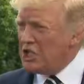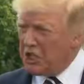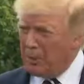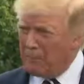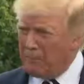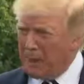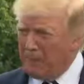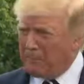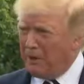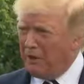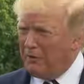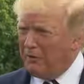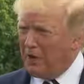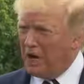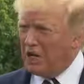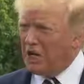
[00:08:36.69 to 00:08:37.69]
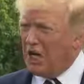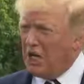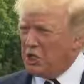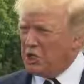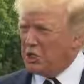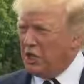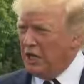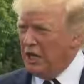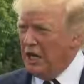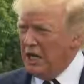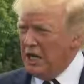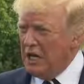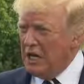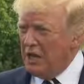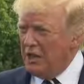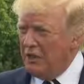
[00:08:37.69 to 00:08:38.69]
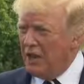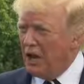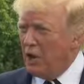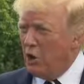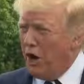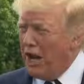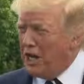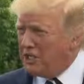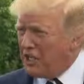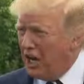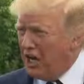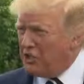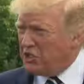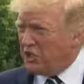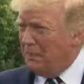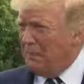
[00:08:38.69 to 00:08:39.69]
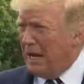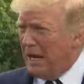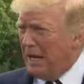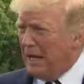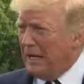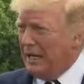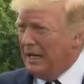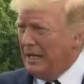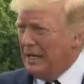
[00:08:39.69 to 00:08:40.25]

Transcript: the people of our country, that are anti Semitic,